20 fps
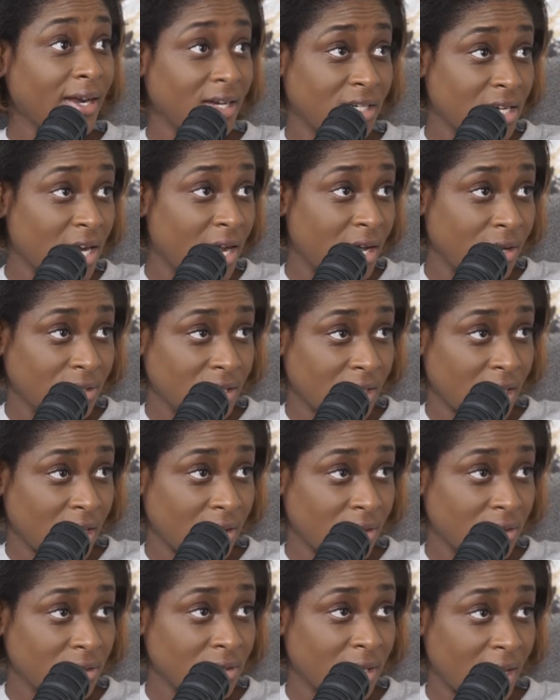a child
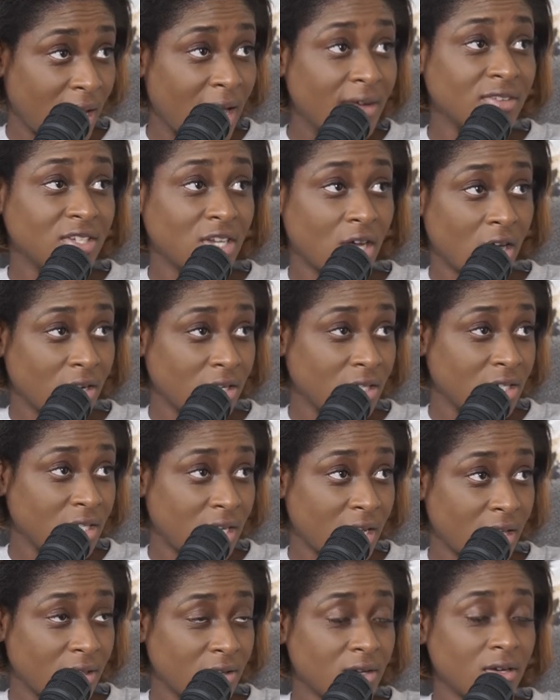together. They have a daughter
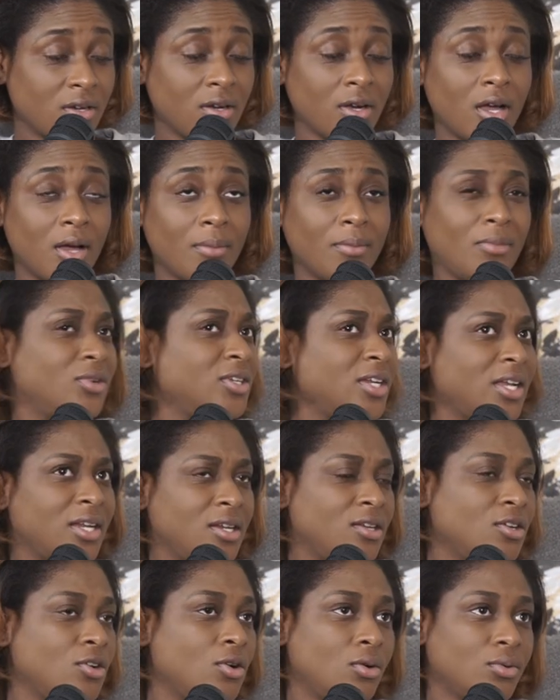together, um, which I
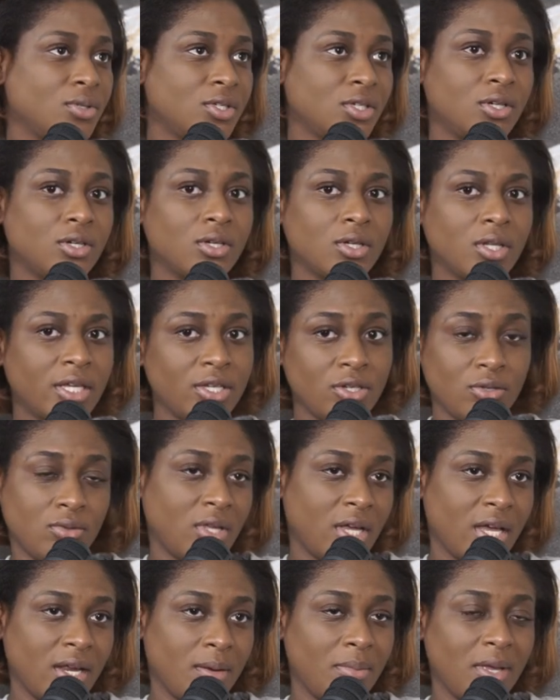didn't know it was a girl. I knew they
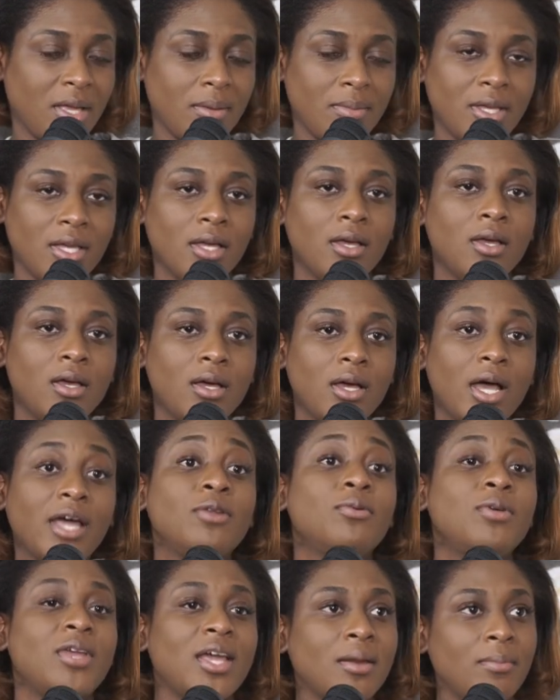had a baby. I knew
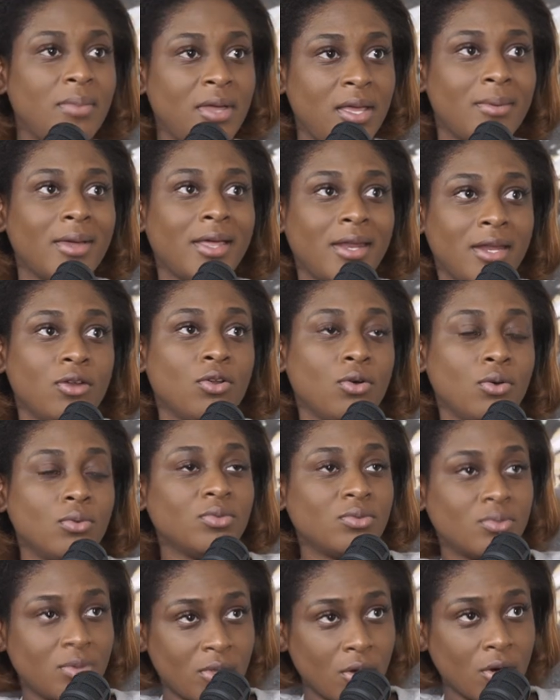he had a baby. I didn't know it
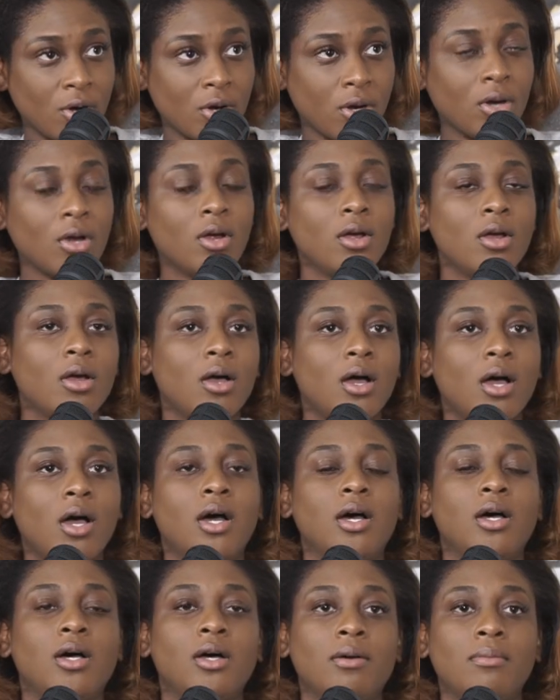was with her.
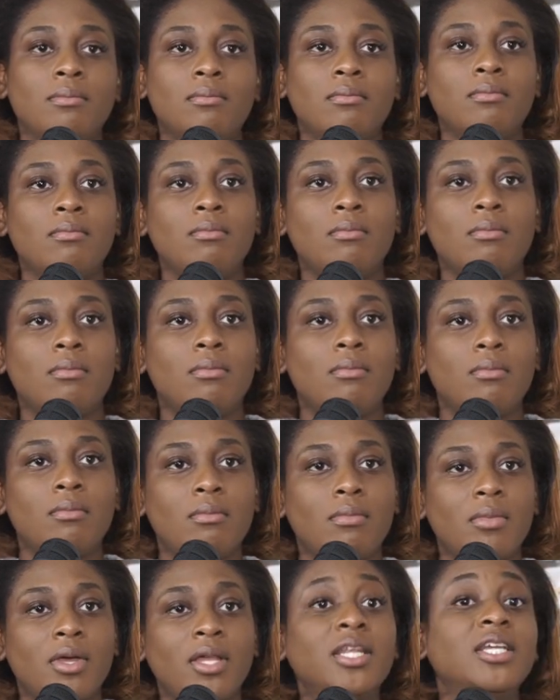Um,
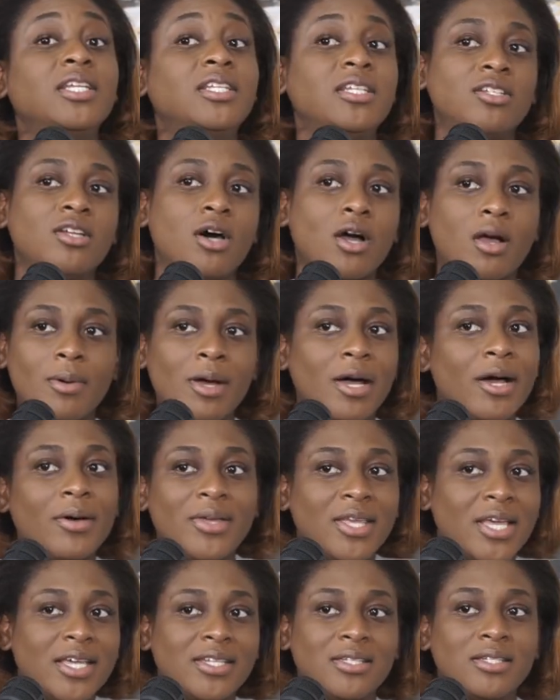and he did talk about how
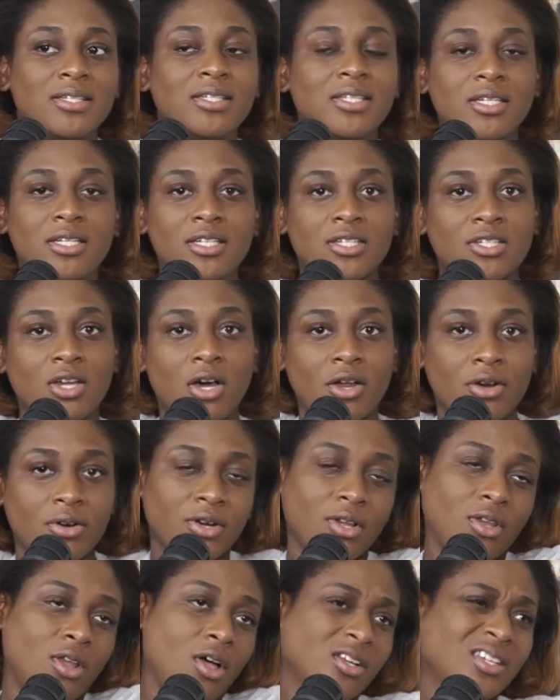he hasn't seen his daughter in
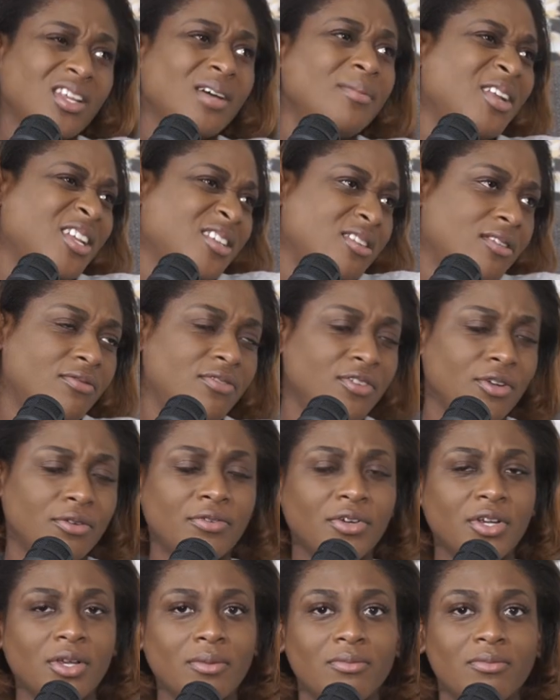a long time, and I did feel
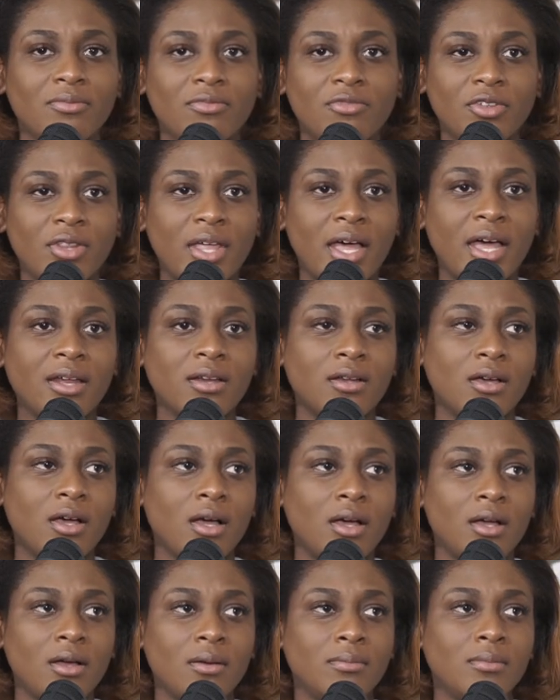for him for that.
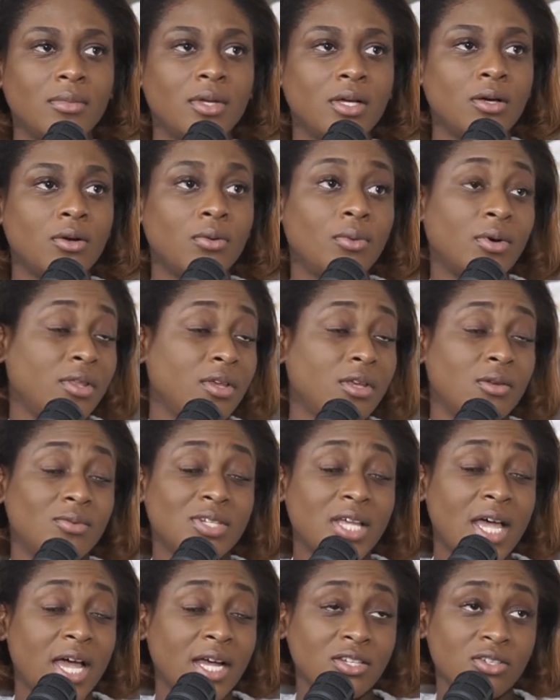Um, whether he was
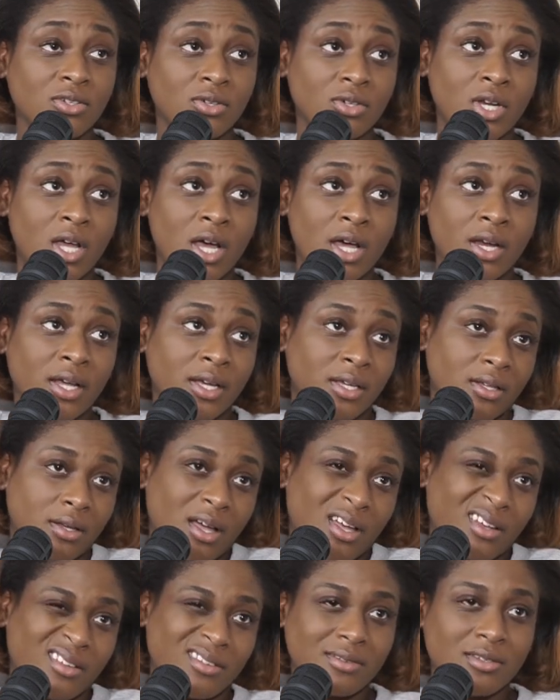acting or not, I,
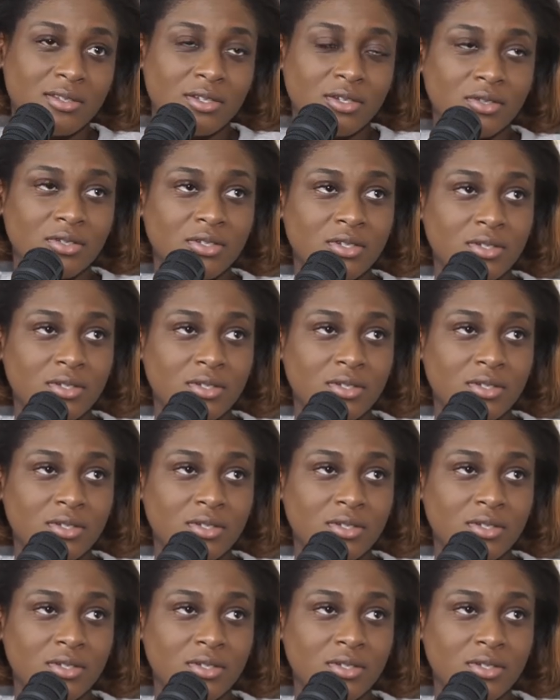I still